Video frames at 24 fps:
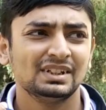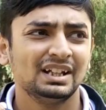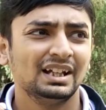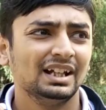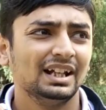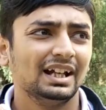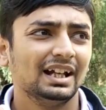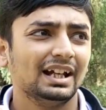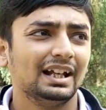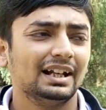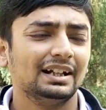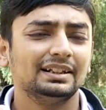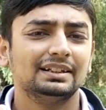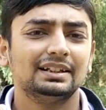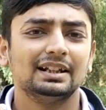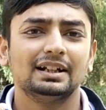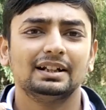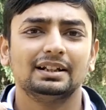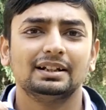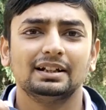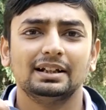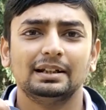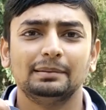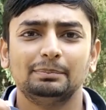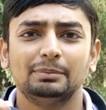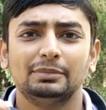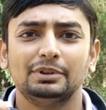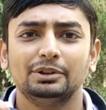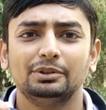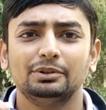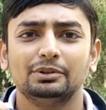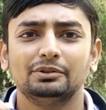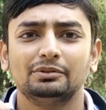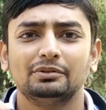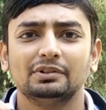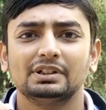And that aptitude
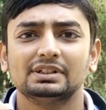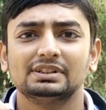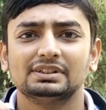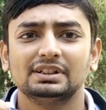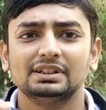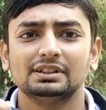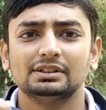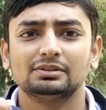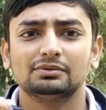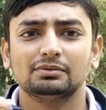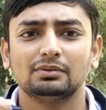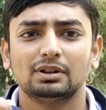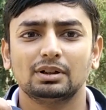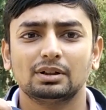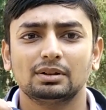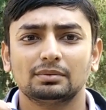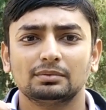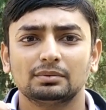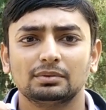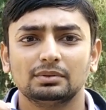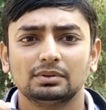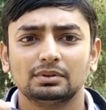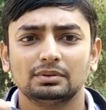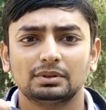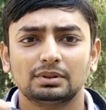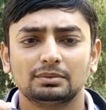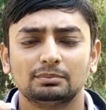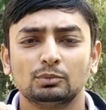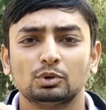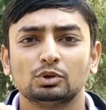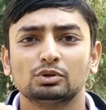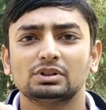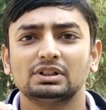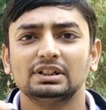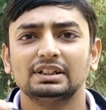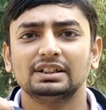questions were
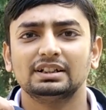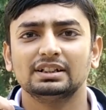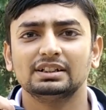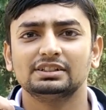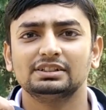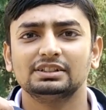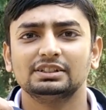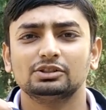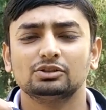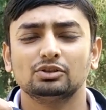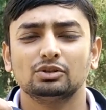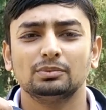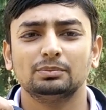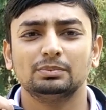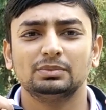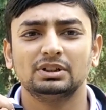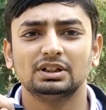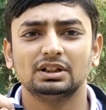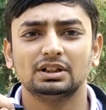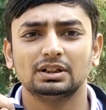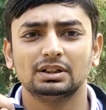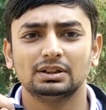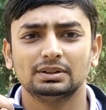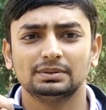mostly consist of the